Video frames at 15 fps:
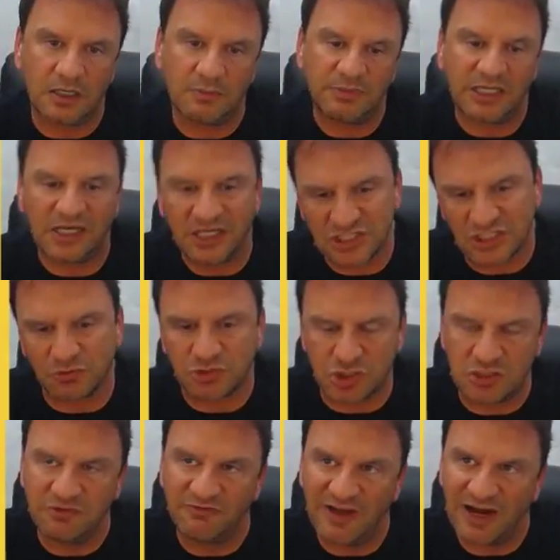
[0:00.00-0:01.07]
because there was
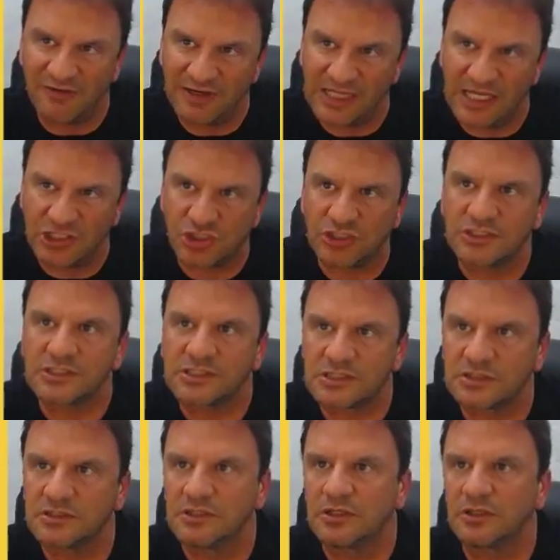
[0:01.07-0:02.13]
2
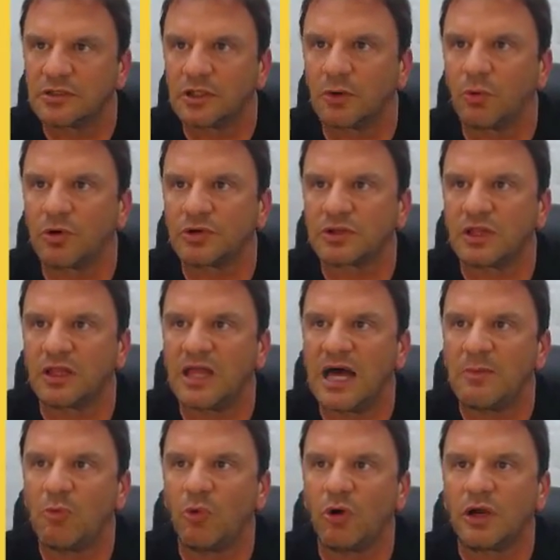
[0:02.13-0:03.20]
variations, they're worth a
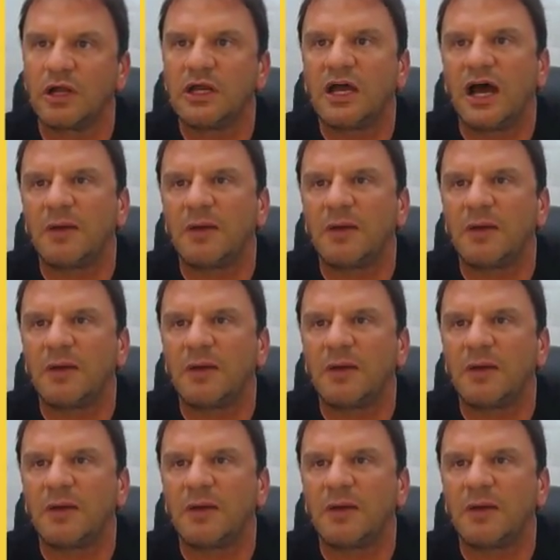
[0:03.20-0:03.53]
lot more.